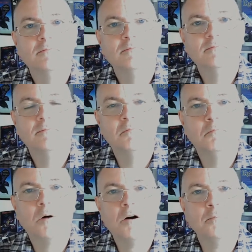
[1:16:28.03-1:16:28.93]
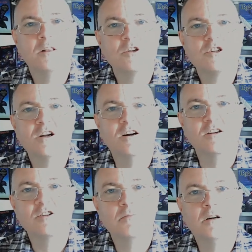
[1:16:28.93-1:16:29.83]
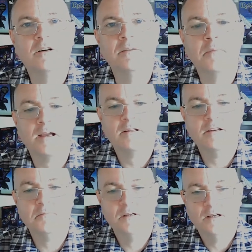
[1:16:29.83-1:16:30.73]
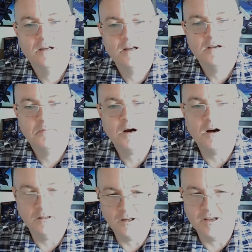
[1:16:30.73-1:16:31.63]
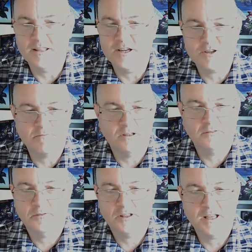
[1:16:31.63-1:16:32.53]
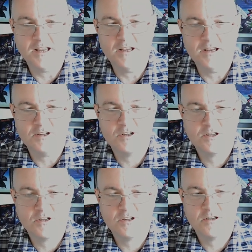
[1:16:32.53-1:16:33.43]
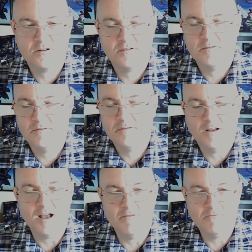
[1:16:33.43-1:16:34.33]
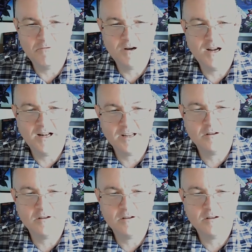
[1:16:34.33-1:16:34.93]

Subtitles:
and popular songs by Magnum, but I like this one. It is a really good